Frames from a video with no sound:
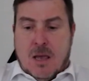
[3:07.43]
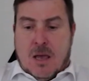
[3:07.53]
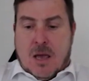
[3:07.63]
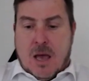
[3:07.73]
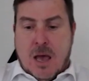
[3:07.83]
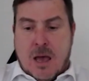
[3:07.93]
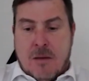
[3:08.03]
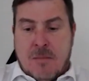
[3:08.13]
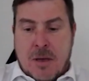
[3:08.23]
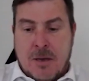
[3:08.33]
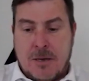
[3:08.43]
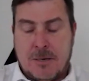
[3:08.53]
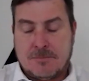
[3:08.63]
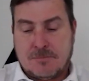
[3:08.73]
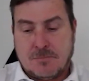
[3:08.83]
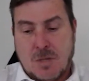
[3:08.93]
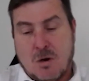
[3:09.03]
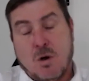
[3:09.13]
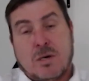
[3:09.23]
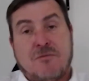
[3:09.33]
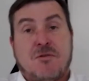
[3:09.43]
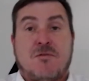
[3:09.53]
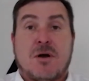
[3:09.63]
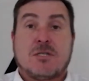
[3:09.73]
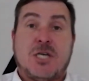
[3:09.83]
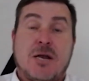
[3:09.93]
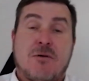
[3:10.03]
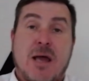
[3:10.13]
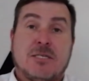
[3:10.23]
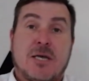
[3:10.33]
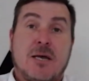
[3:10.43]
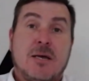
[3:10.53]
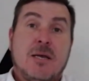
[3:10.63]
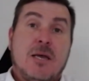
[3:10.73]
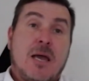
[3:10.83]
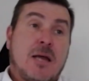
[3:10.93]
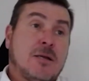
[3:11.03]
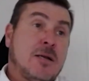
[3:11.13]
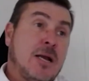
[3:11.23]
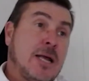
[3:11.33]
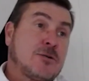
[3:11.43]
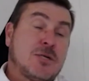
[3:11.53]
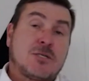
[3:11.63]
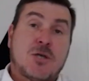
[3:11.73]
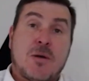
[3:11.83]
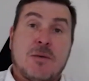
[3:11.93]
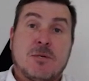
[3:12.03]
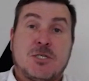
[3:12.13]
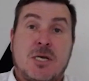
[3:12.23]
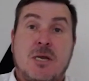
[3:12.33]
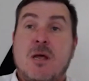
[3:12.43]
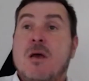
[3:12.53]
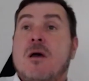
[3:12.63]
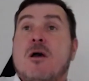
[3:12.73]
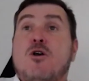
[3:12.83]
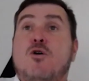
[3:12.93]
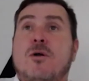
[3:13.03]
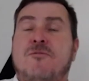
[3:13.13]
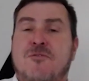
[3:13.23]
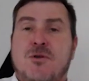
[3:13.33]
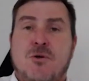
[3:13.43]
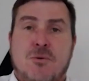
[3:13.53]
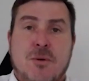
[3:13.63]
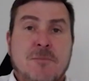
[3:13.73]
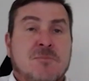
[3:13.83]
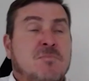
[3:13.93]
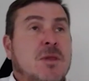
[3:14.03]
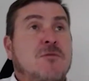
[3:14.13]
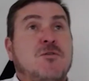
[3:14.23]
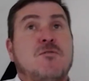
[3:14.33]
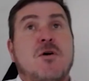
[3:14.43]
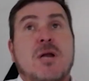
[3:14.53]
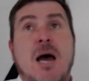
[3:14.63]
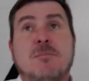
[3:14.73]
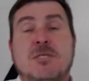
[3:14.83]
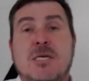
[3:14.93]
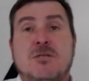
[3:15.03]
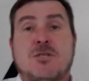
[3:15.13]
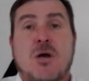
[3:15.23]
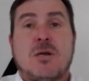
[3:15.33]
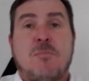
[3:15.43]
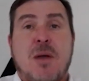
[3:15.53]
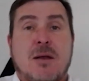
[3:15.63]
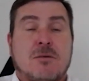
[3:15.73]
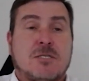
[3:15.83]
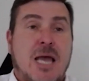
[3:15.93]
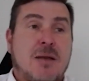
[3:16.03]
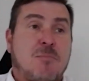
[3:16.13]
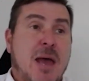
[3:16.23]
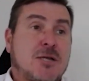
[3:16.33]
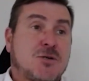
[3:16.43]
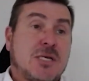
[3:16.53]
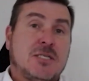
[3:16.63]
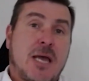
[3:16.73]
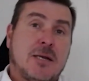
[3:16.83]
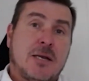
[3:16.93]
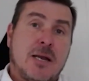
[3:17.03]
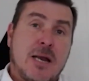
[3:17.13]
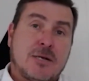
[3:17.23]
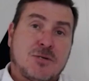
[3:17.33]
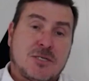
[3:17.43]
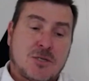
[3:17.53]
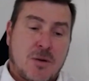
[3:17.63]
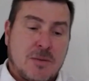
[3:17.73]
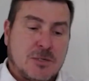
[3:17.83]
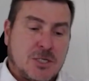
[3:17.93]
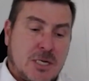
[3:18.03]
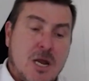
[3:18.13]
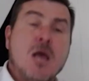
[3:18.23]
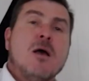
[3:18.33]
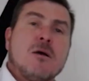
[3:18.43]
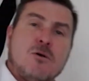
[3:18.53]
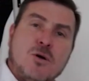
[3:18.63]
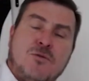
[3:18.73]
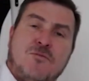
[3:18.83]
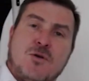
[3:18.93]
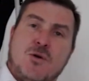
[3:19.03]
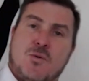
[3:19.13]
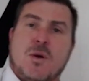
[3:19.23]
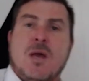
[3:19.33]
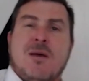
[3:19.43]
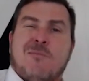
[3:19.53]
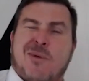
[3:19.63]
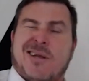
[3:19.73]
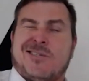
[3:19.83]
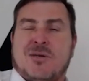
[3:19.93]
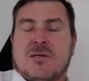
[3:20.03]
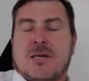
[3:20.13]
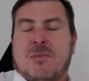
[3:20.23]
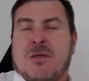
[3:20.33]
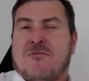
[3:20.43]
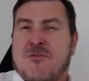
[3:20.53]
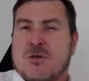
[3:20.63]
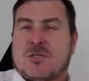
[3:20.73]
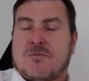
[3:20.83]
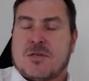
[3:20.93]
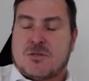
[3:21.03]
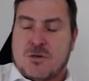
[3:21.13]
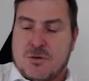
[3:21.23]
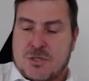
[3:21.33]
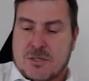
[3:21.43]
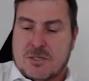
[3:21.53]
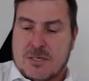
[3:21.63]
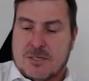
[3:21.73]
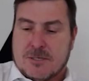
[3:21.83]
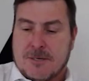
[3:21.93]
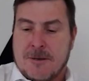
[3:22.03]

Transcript: Look, if you've got a generator and an electric sewing machine, good for you. If you've got umpteen solar panels and batteries and an electric sewing machine, good for you. But it's not going to be the first of the solutions, is it?